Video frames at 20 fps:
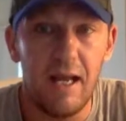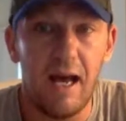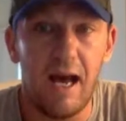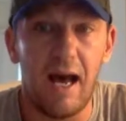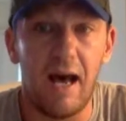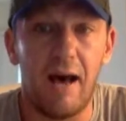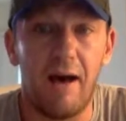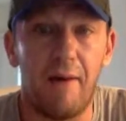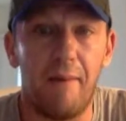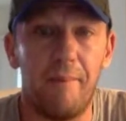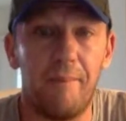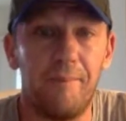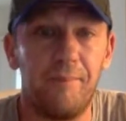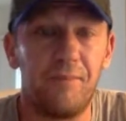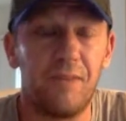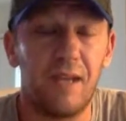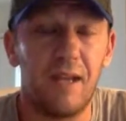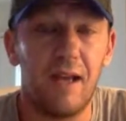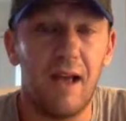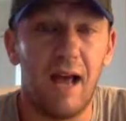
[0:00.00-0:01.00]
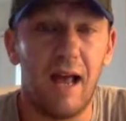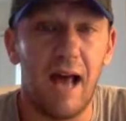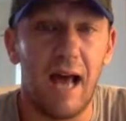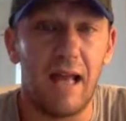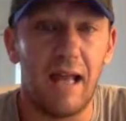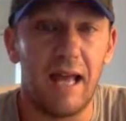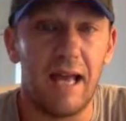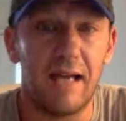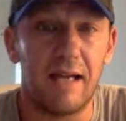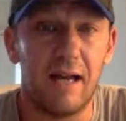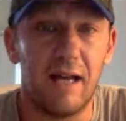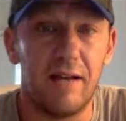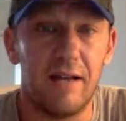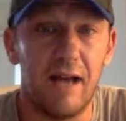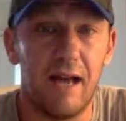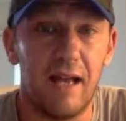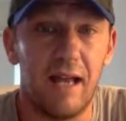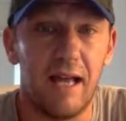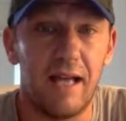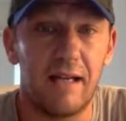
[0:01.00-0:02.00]
I
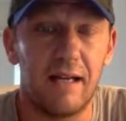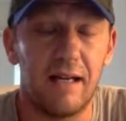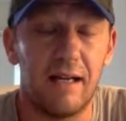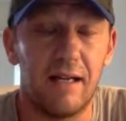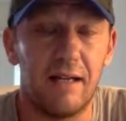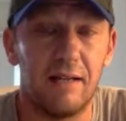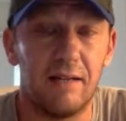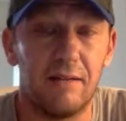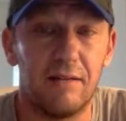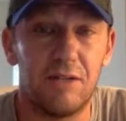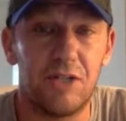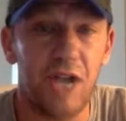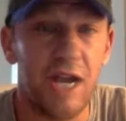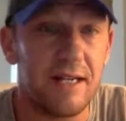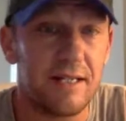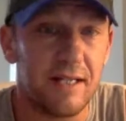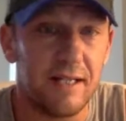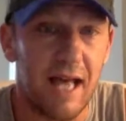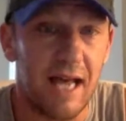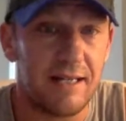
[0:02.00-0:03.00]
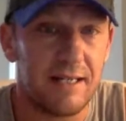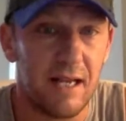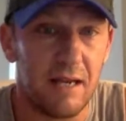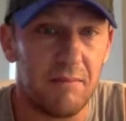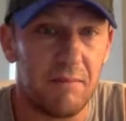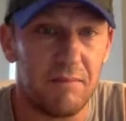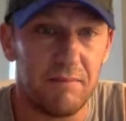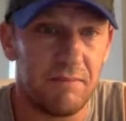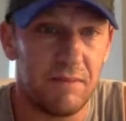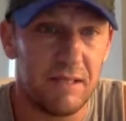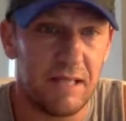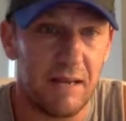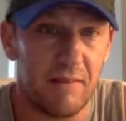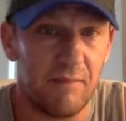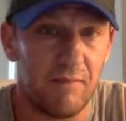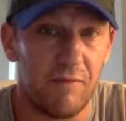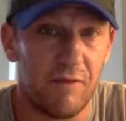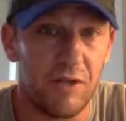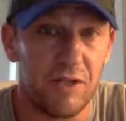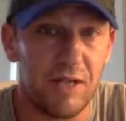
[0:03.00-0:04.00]
like Chase in that same
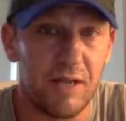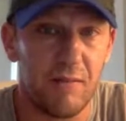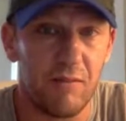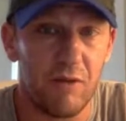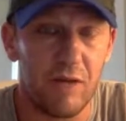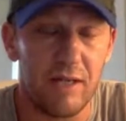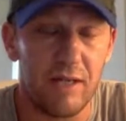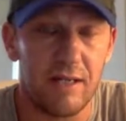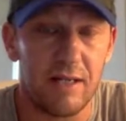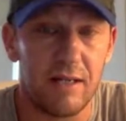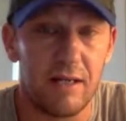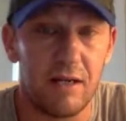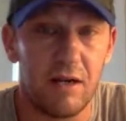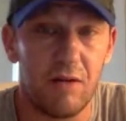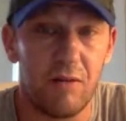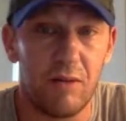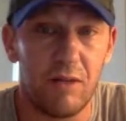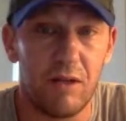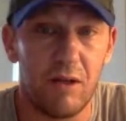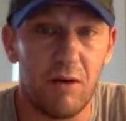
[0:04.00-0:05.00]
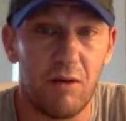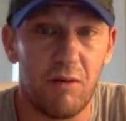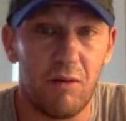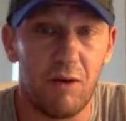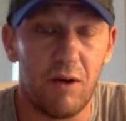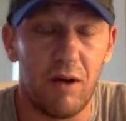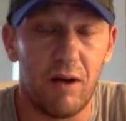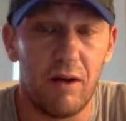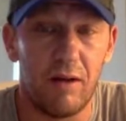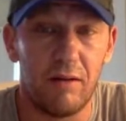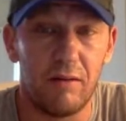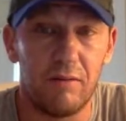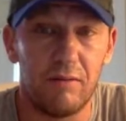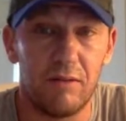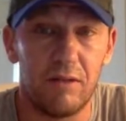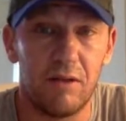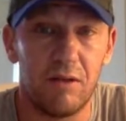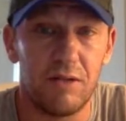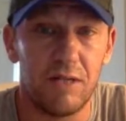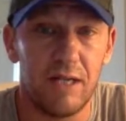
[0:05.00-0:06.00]
for the same reason, with
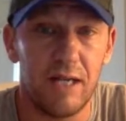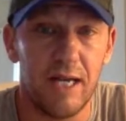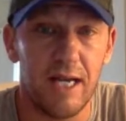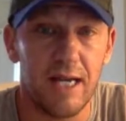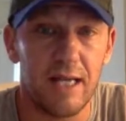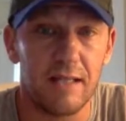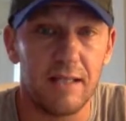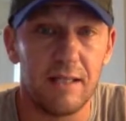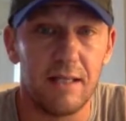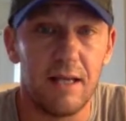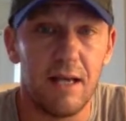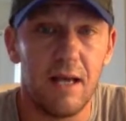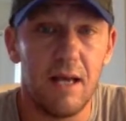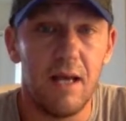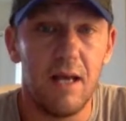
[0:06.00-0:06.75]
no T Higgins.